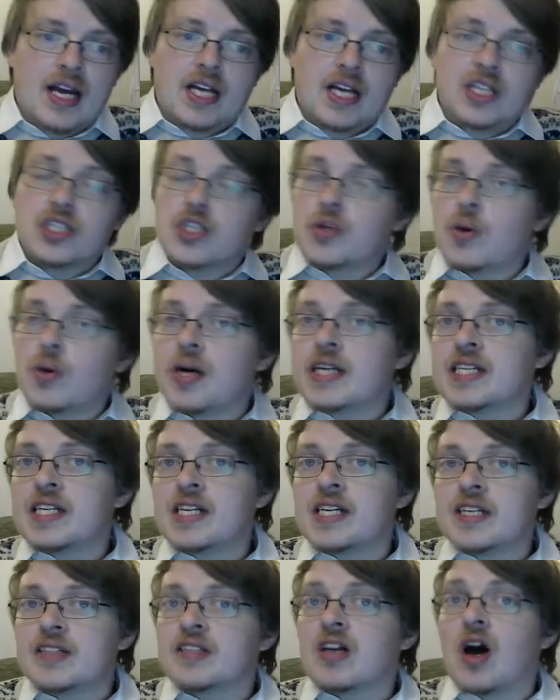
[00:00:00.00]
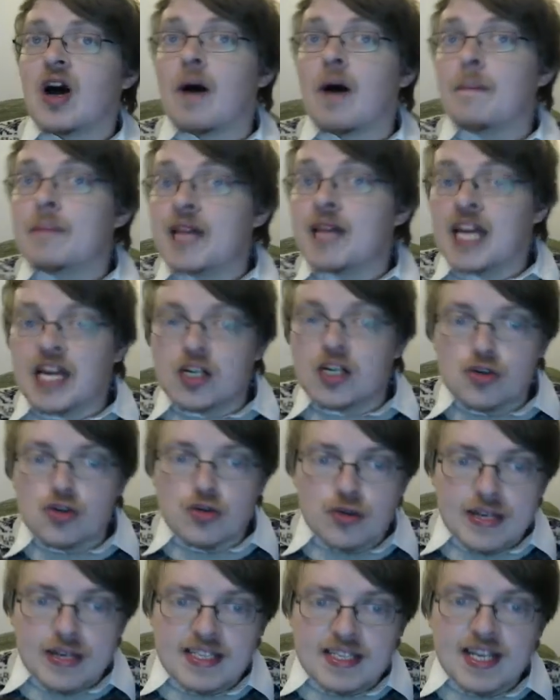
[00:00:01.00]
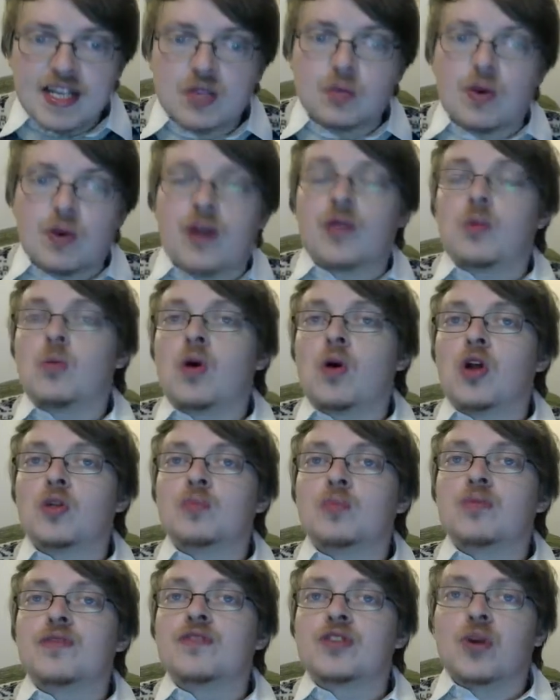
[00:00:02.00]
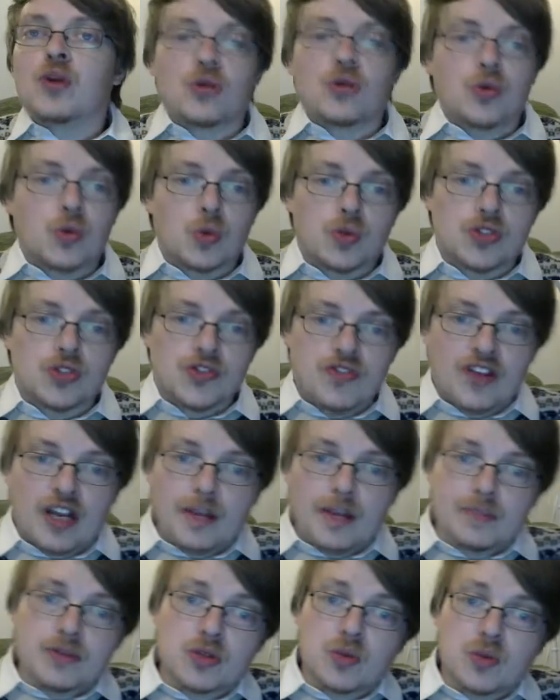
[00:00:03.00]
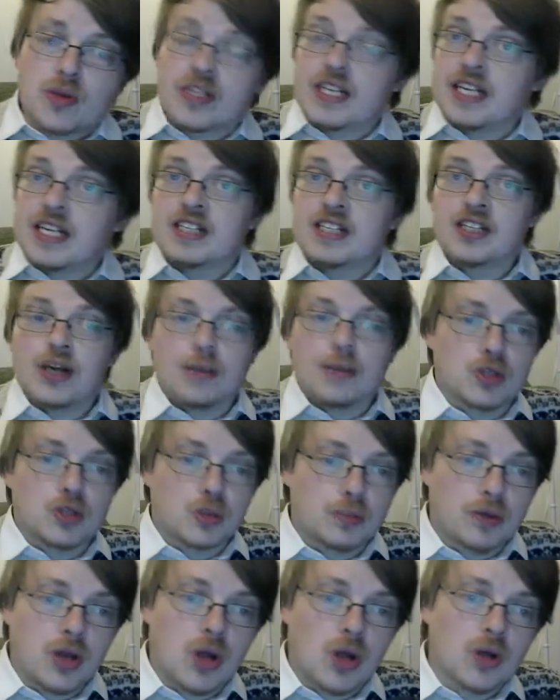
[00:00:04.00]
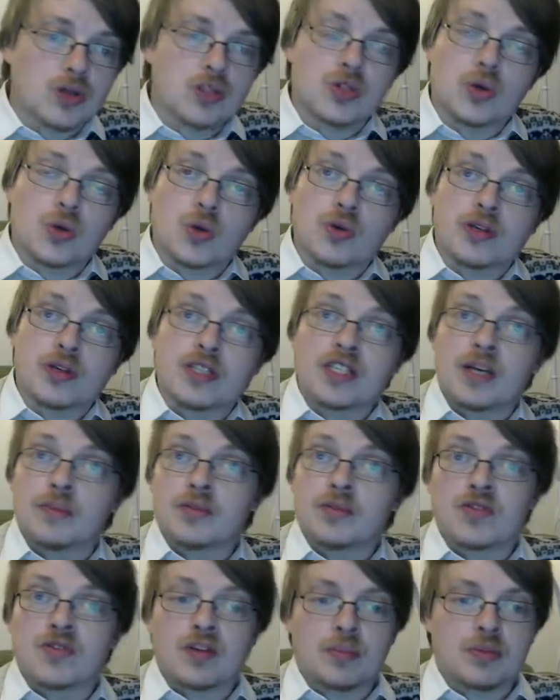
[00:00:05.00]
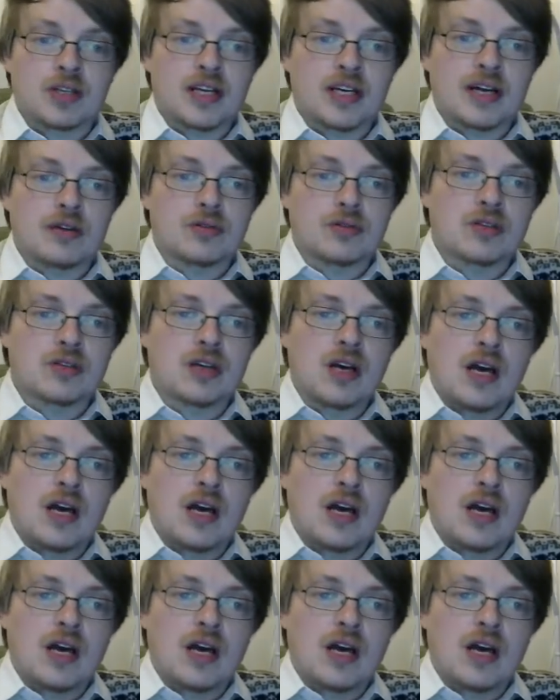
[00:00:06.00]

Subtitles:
new ideas are being treated, where the world moves on or develops, whether in terms of plot or in terms of something else.